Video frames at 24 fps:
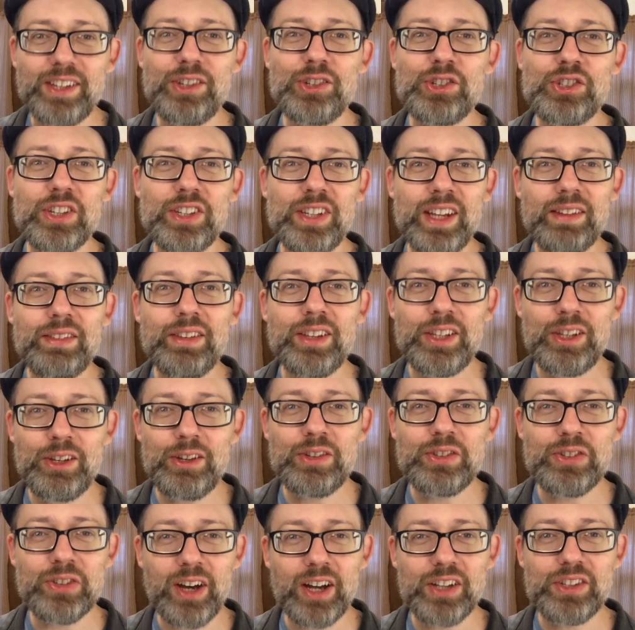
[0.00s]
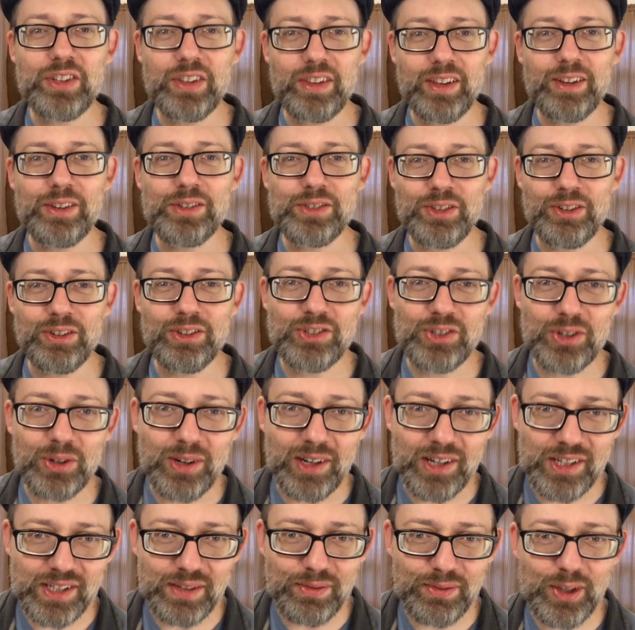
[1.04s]
You should definitely use lots of those in your
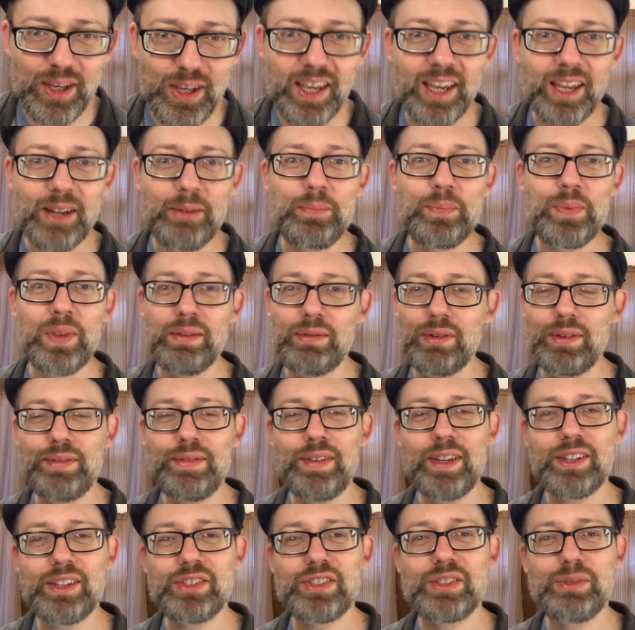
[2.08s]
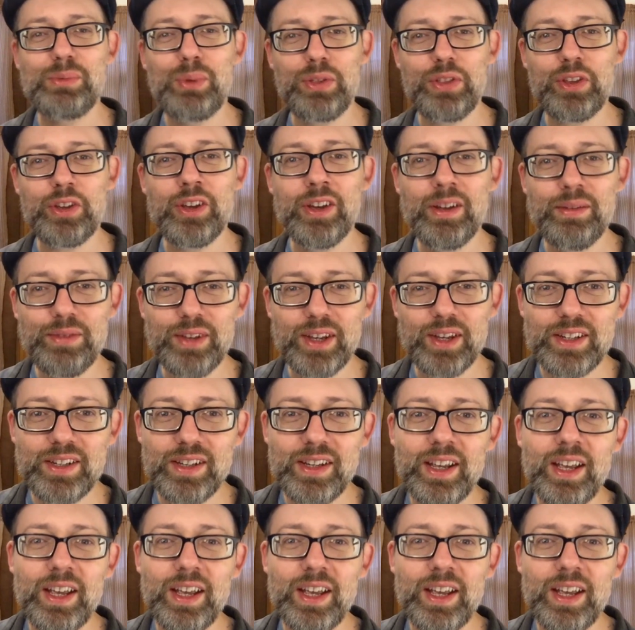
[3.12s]
stories if you can, if it fits with the conflict.